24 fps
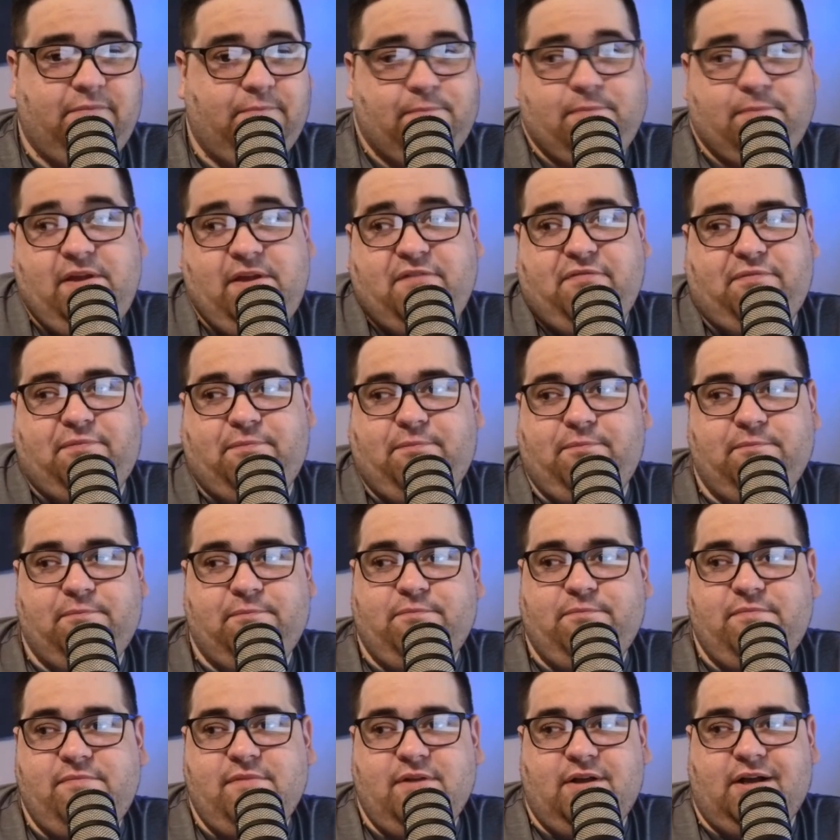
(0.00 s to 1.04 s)
If
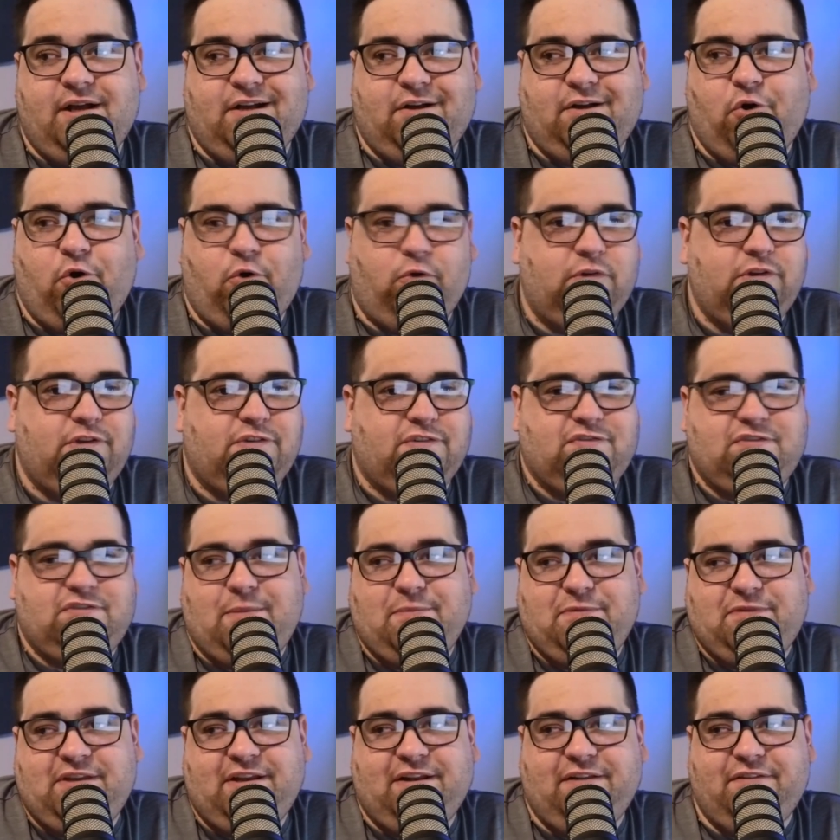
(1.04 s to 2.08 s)
a whole
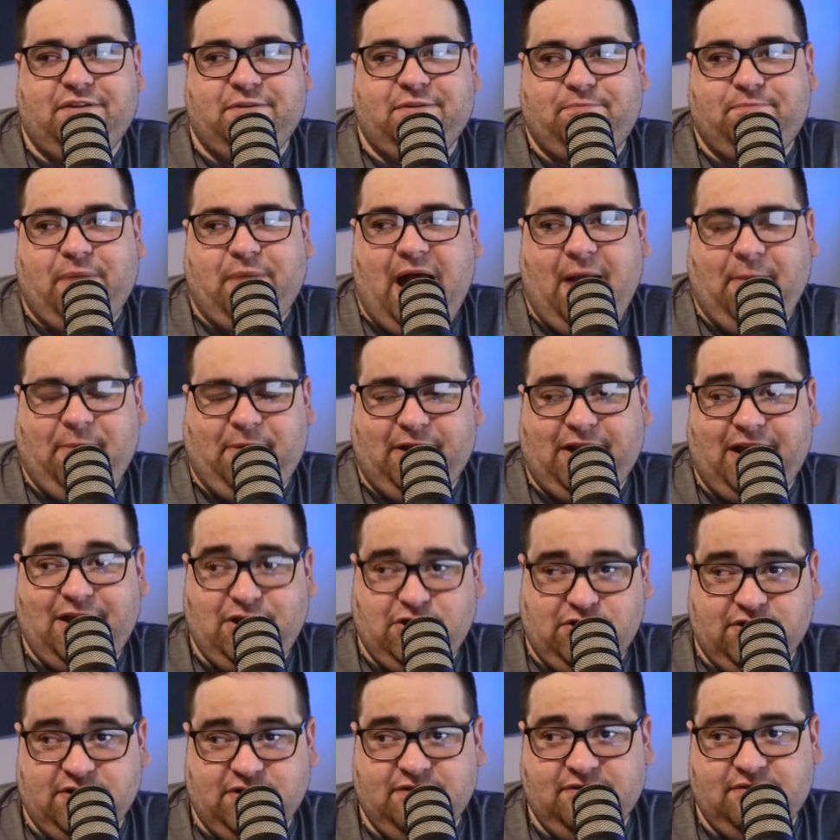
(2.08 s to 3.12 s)
subset of the
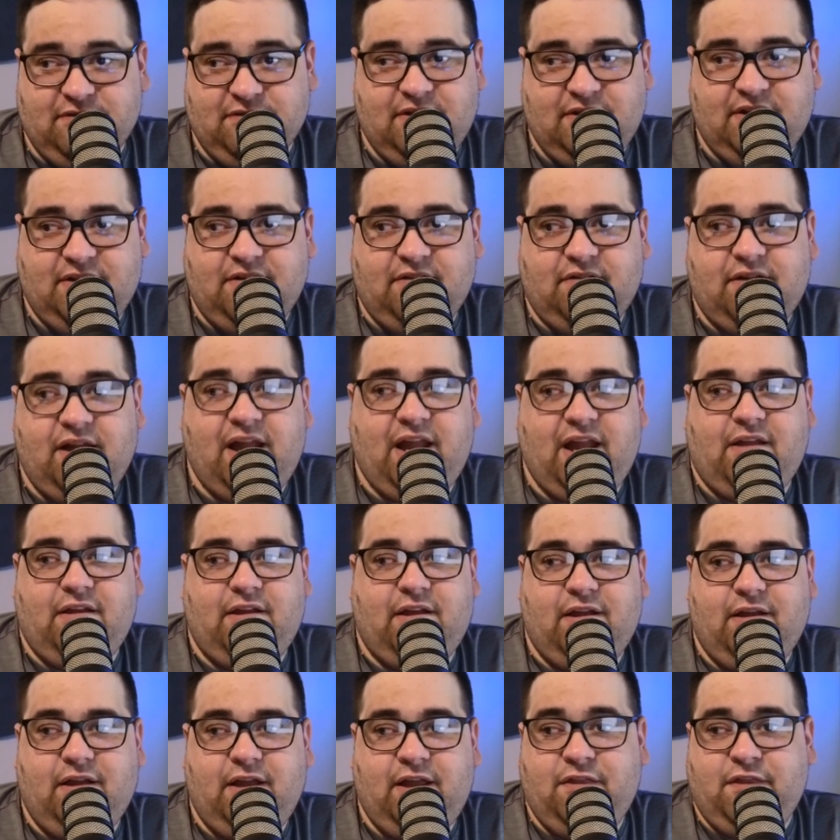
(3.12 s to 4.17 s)
population
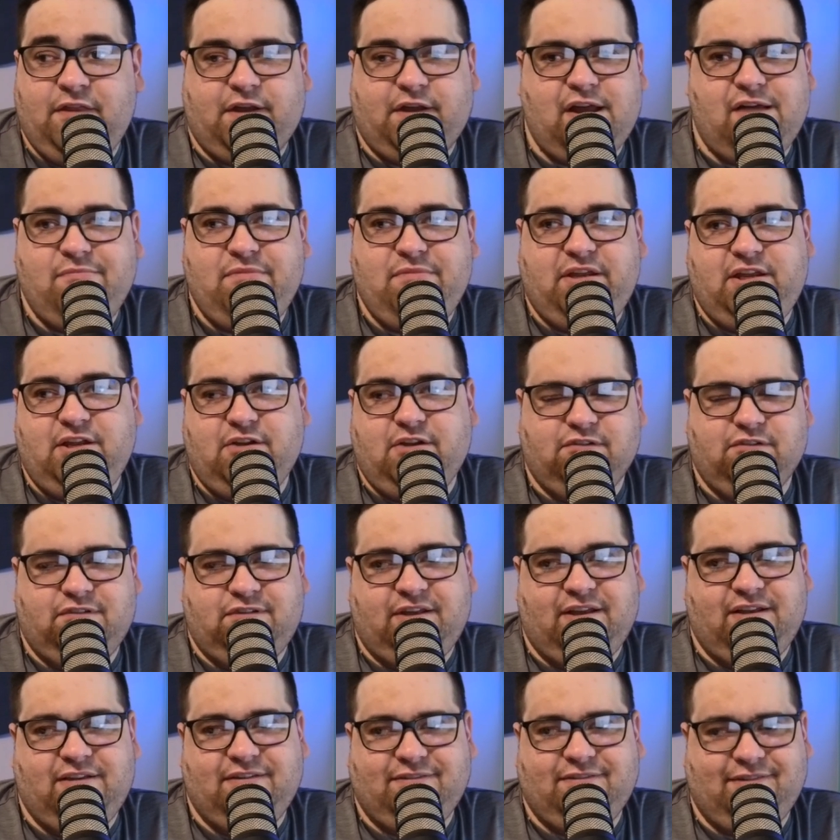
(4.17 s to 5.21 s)
in the coming year
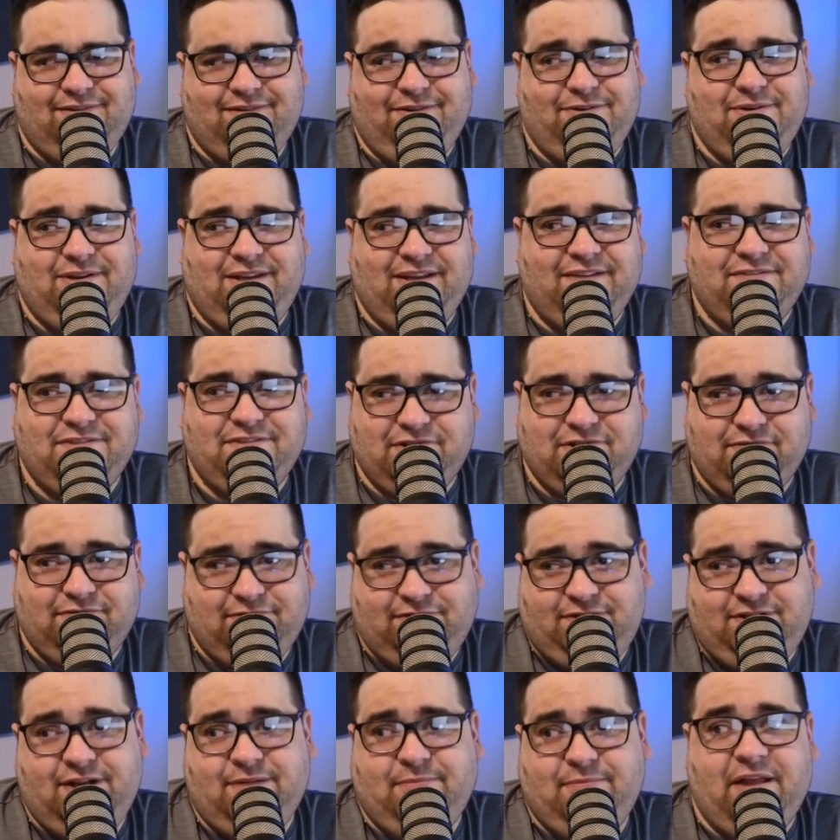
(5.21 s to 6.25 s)
says, oh, who gives a
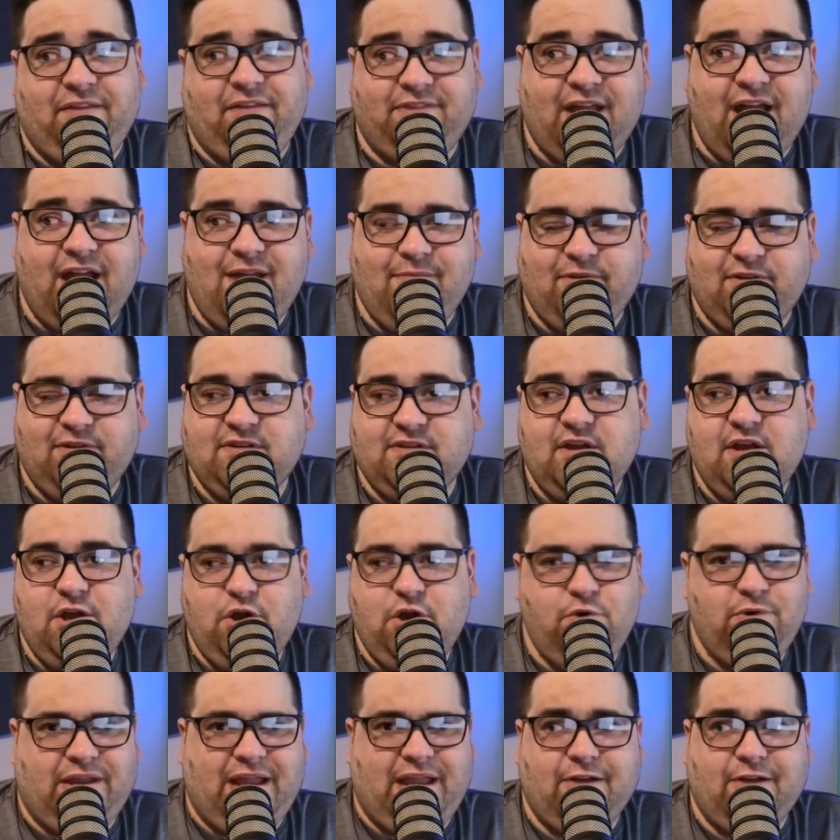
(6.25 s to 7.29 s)
shit about diamonds?
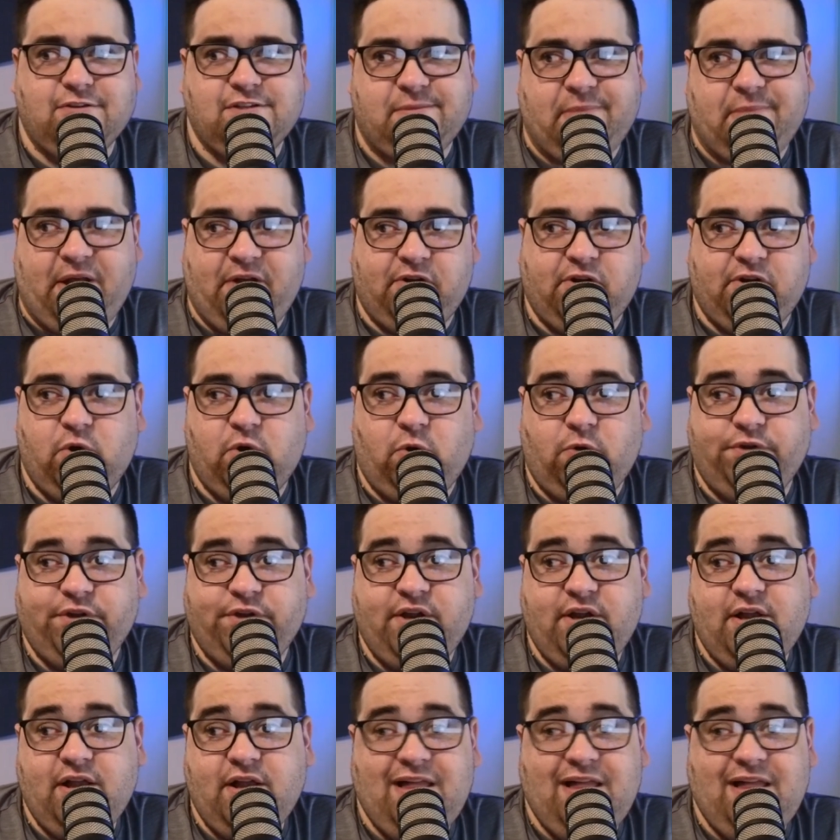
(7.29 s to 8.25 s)
Who cares about gold?